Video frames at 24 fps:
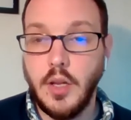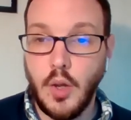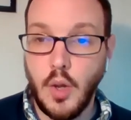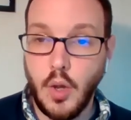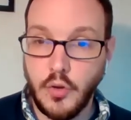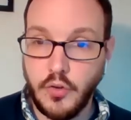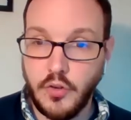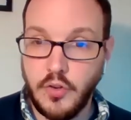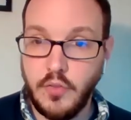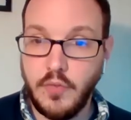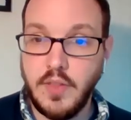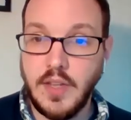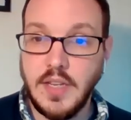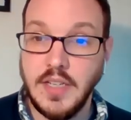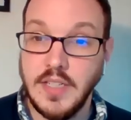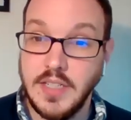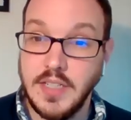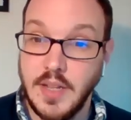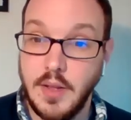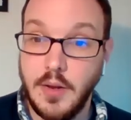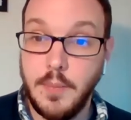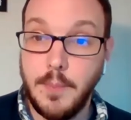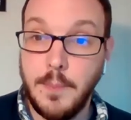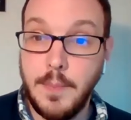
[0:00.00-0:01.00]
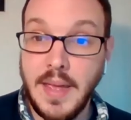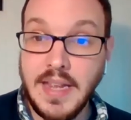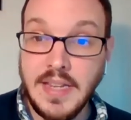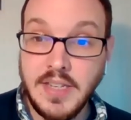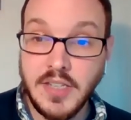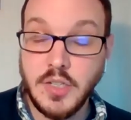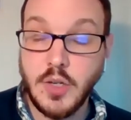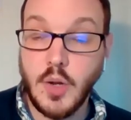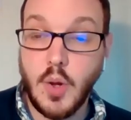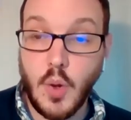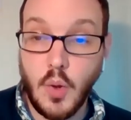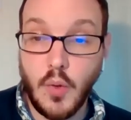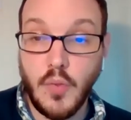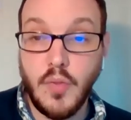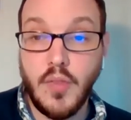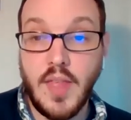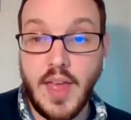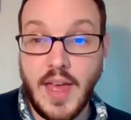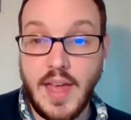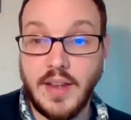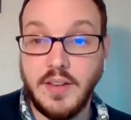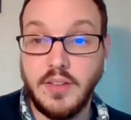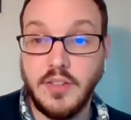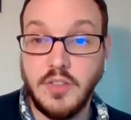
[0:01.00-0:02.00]
lots of things that are based on
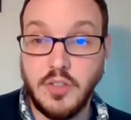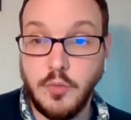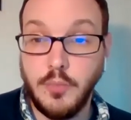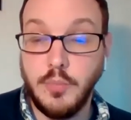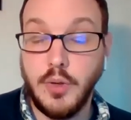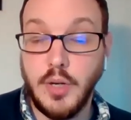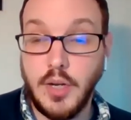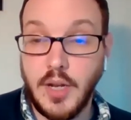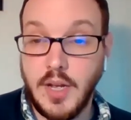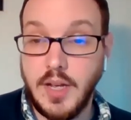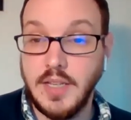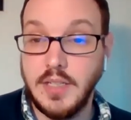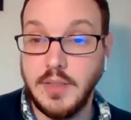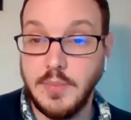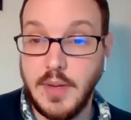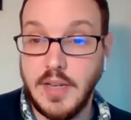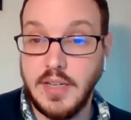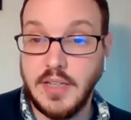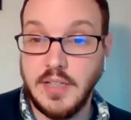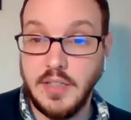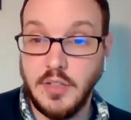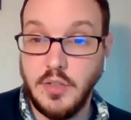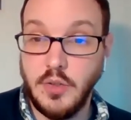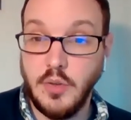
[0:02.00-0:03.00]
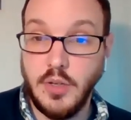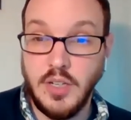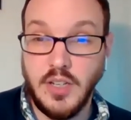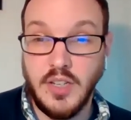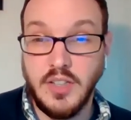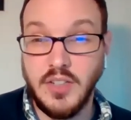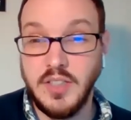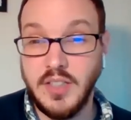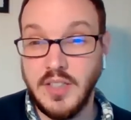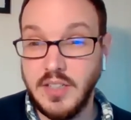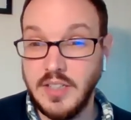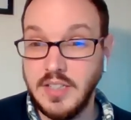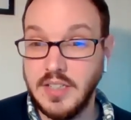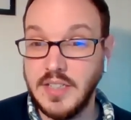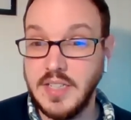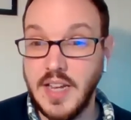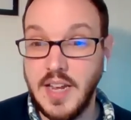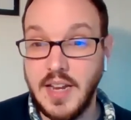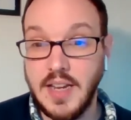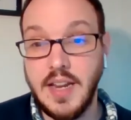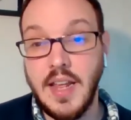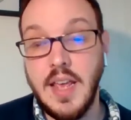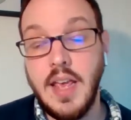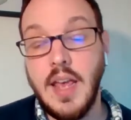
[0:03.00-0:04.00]
that suprachiasmatic nucleus that
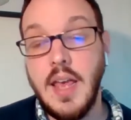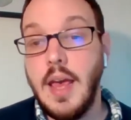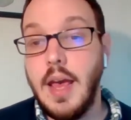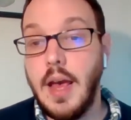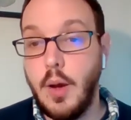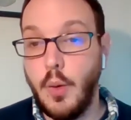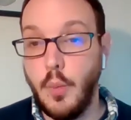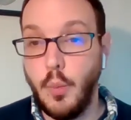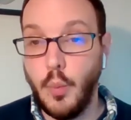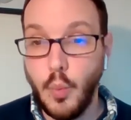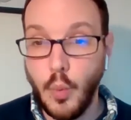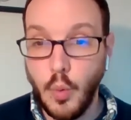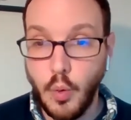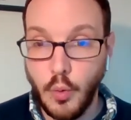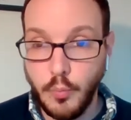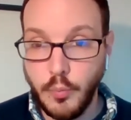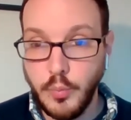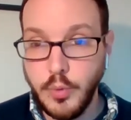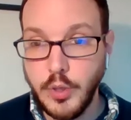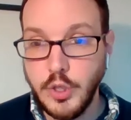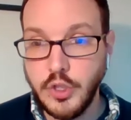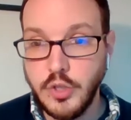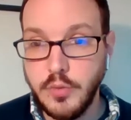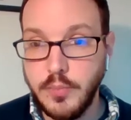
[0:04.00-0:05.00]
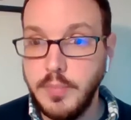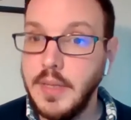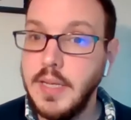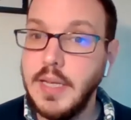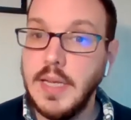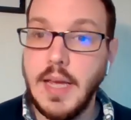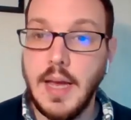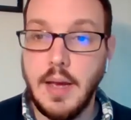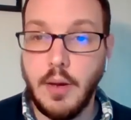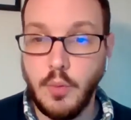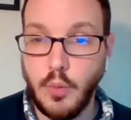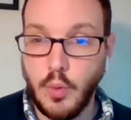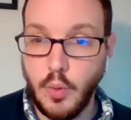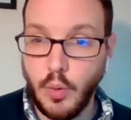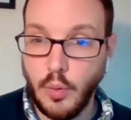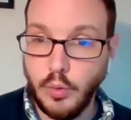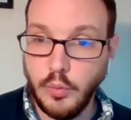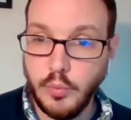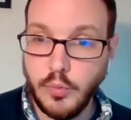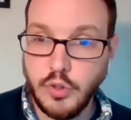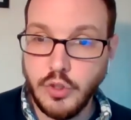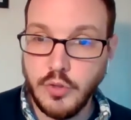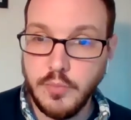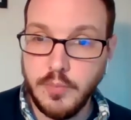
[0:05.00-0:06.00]
decide how warm we should be, how
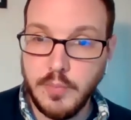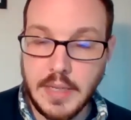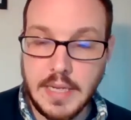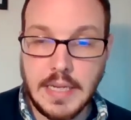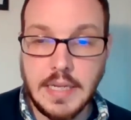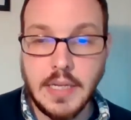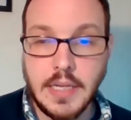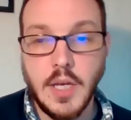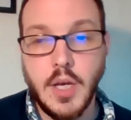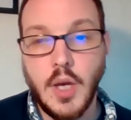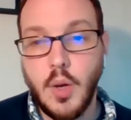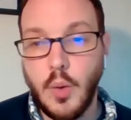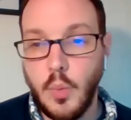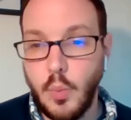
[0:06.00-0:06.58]
cold we should be,